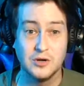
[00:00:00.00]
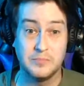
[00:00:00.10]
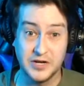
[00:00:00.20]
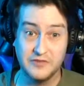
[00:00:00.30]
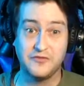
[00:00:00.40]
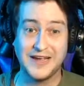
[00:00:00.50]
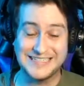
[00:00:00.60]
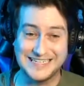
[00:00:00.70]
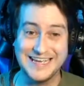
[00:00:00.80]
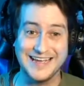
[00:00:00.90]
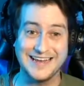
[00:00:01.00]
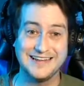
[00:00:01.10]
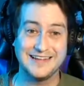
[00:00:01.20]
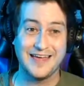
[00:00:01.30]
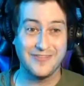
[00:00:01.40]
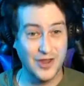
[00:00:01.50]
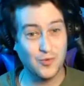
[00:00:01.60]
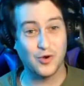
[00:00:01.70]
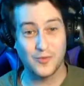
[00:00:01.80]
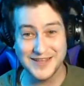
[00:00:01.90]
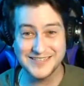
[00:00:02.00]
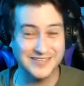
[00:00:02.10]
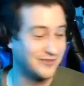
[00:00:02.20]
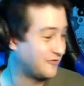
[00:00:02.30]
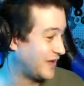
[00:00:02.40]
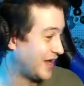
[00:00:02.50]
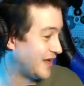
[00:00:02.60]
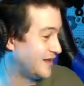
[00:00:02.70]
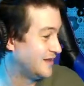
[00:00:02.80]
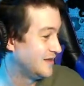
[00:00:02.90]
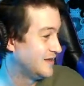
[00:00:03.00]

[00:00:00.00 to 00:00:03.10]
but if I did and they were a wrestling fan,